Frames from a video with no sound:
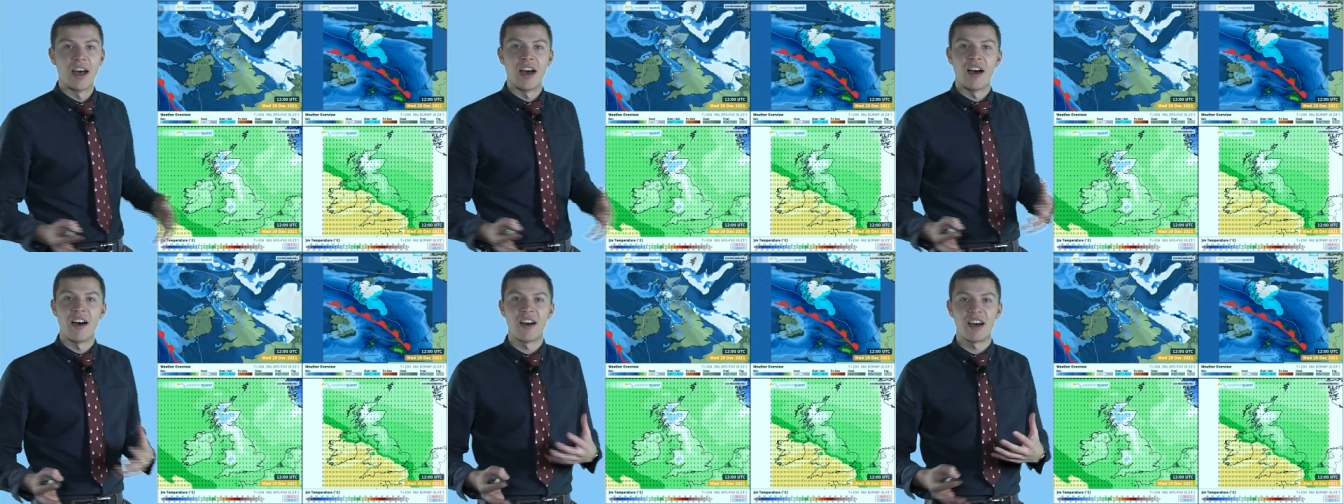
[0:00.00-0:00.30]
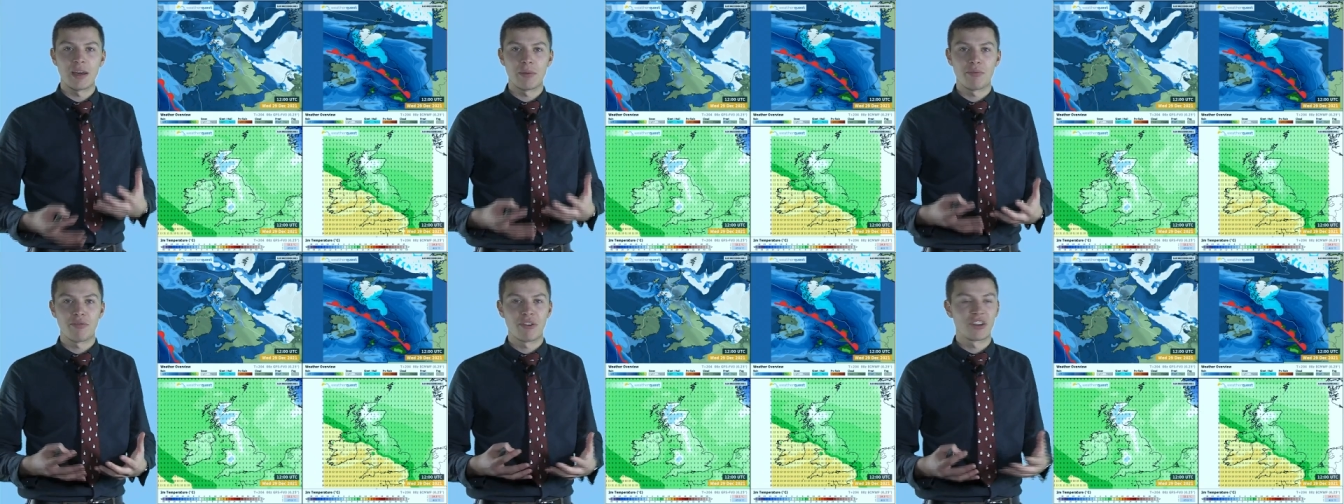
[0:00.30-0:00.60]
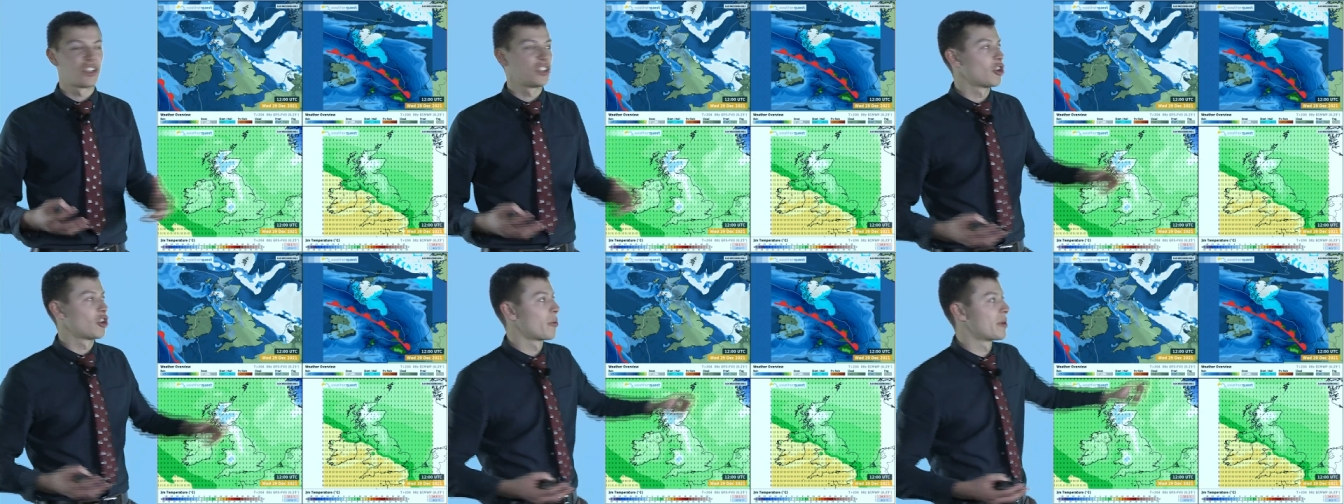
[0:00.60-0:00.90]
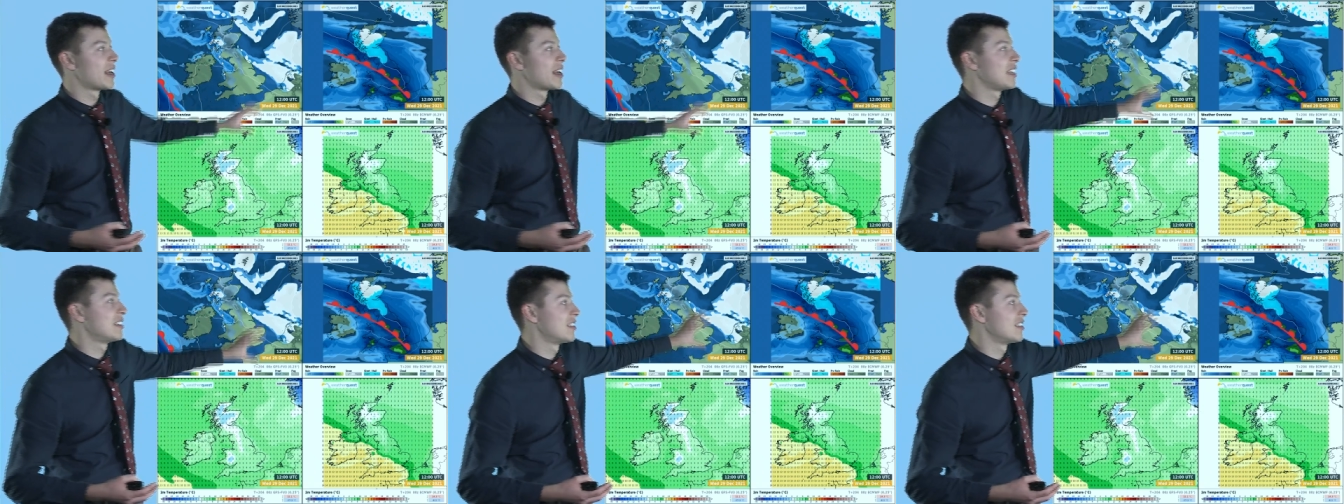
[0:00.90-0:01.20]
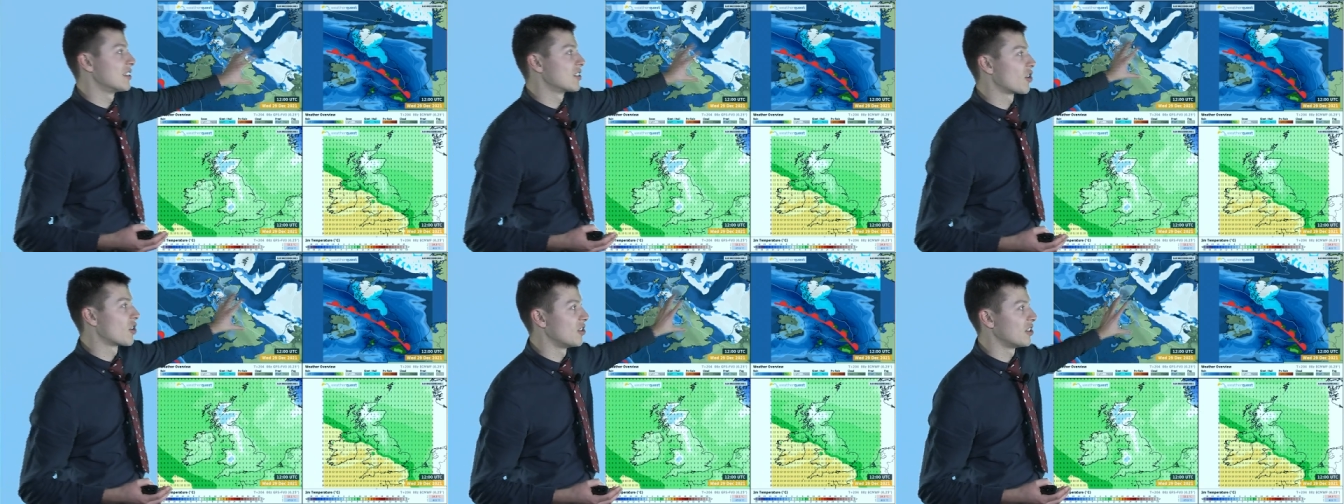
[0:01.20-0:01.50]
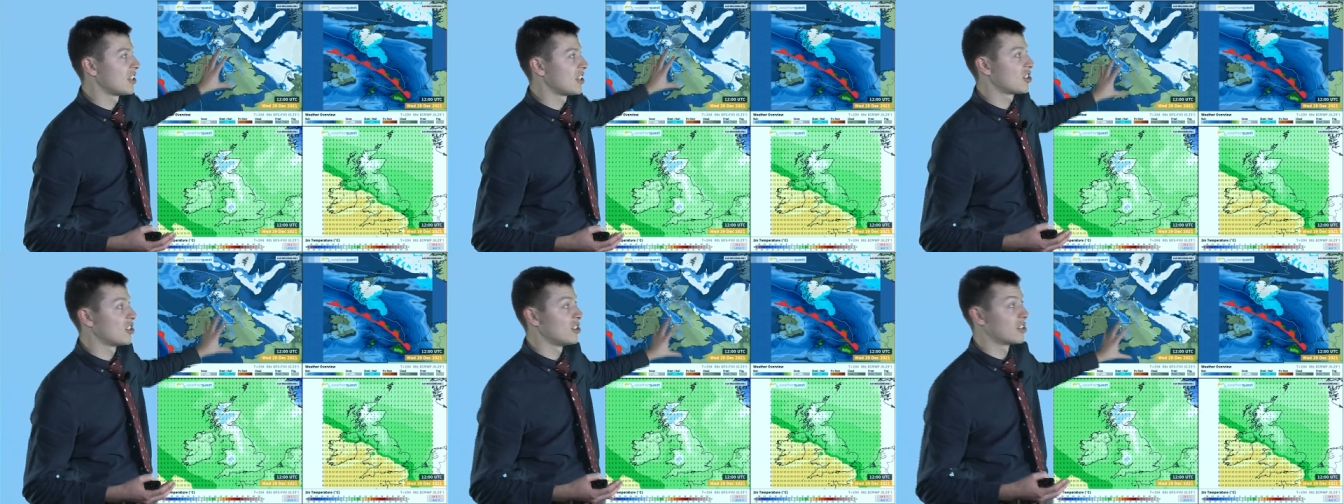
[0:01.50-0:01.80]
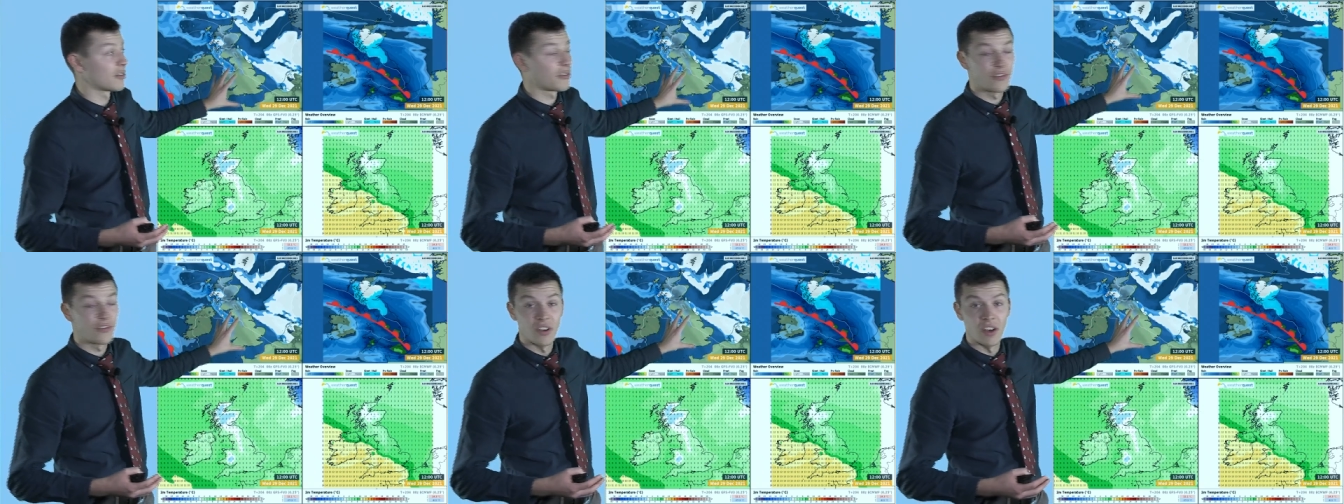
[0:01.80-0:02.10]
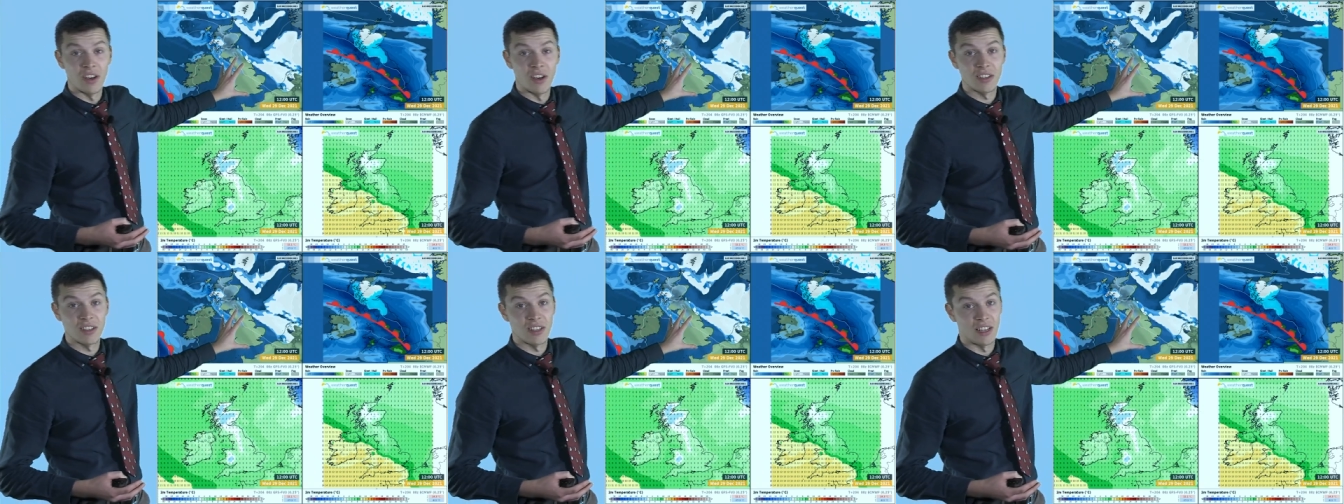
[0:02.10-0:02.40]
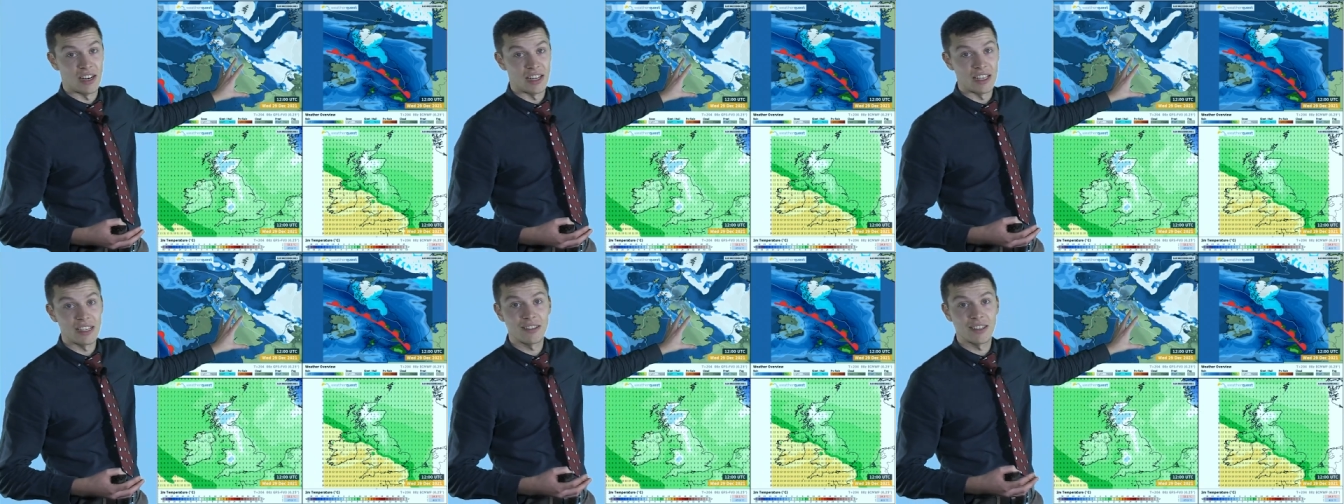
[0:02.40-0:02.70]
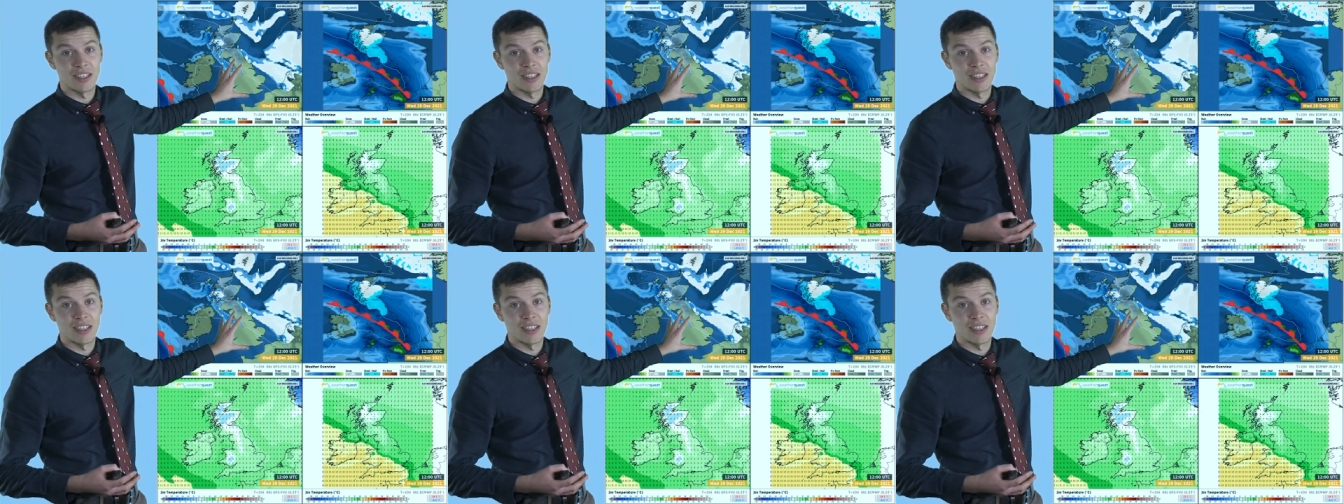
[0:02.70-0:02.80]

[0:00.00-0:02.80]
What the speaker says: high pressure dominated conditions at first, at least.